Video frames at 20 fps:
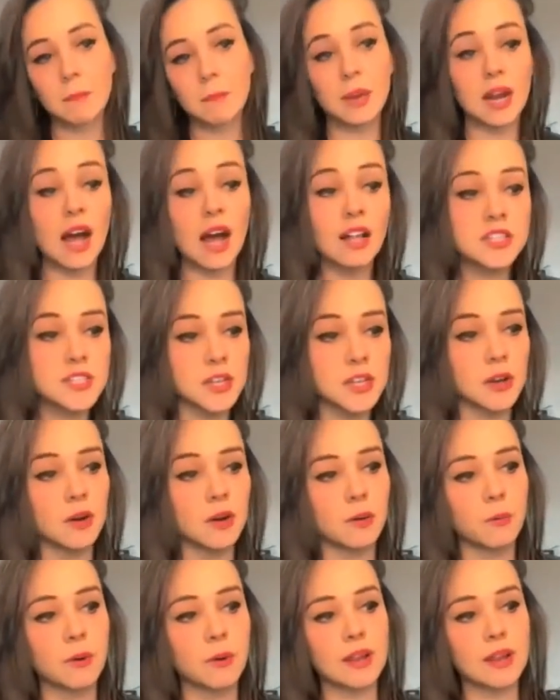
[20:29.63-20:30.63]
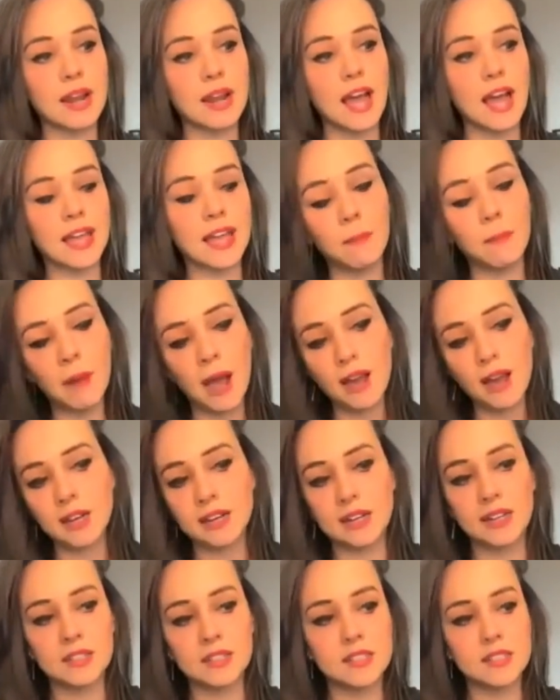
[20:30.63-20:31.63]
But also, like a
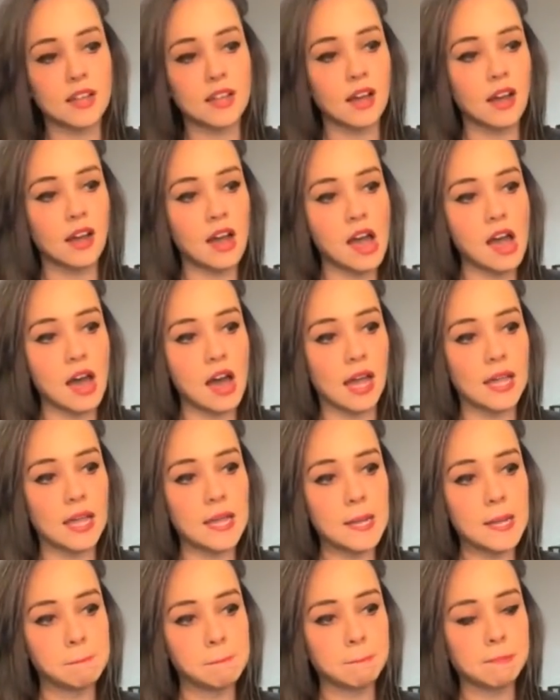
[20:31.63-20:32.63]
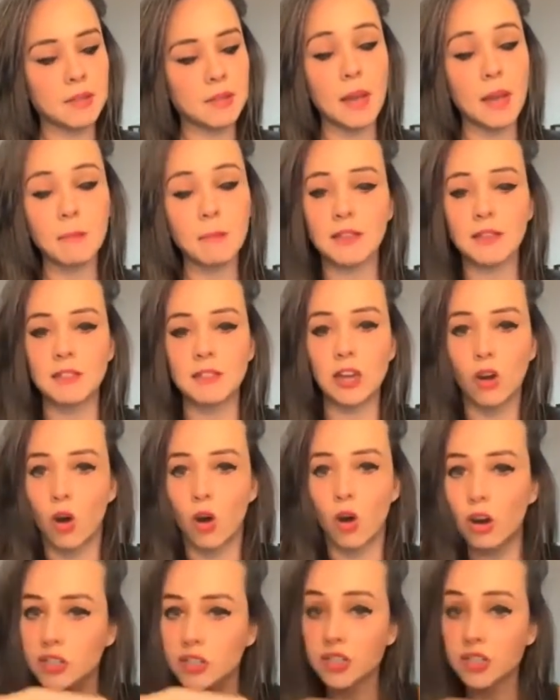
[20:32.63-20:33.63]
violinist, I make the
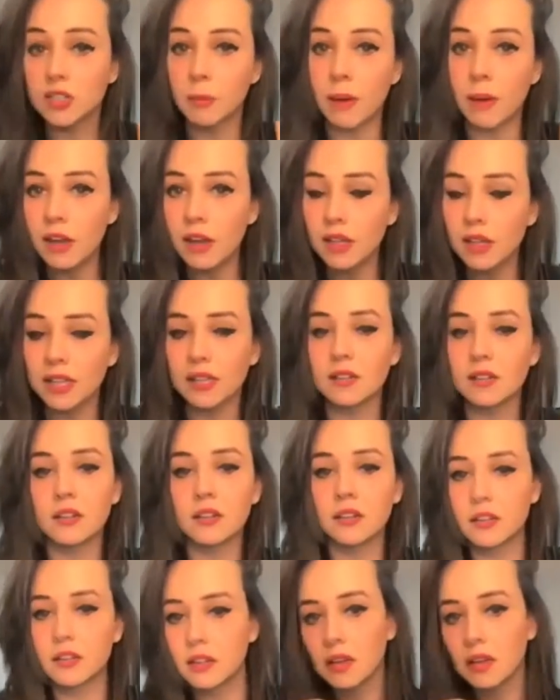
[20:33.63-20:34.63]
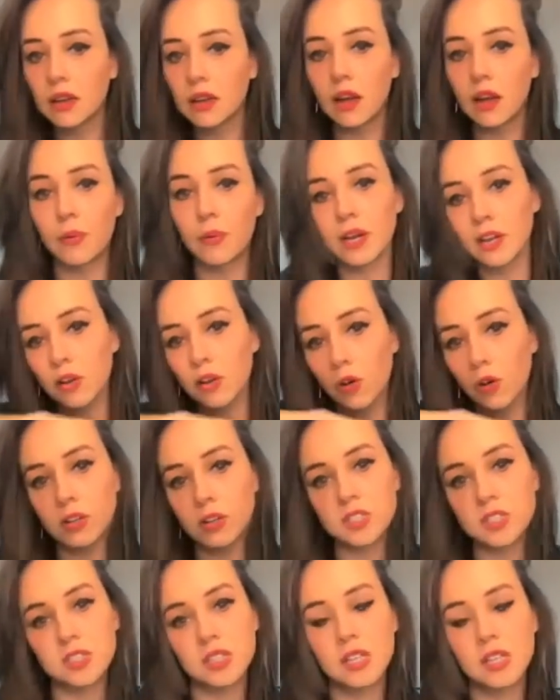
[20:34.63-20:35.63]
chords on the violin, are really chords.